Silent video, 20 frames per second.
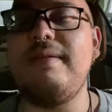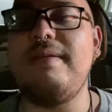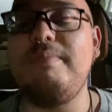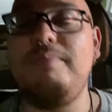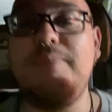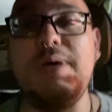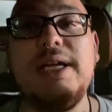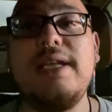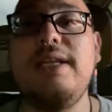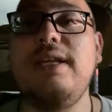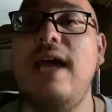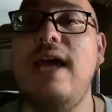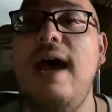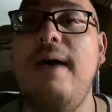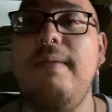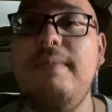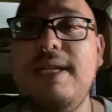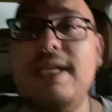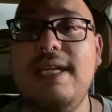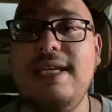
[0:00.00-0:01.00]
but
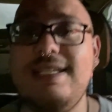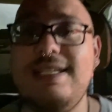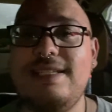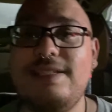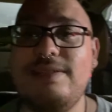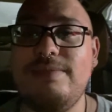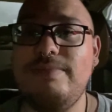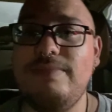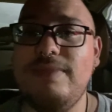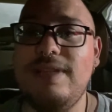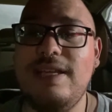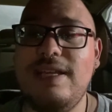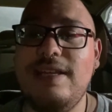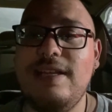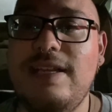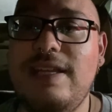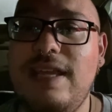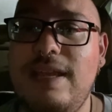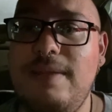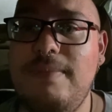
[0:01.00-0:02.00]
I'm gonna need something to
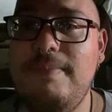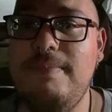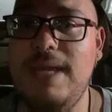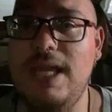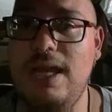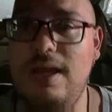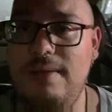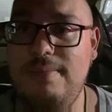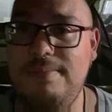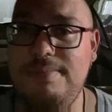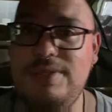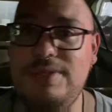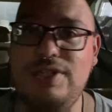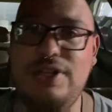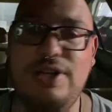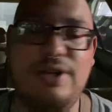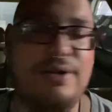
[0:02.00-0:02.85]
keep me up. So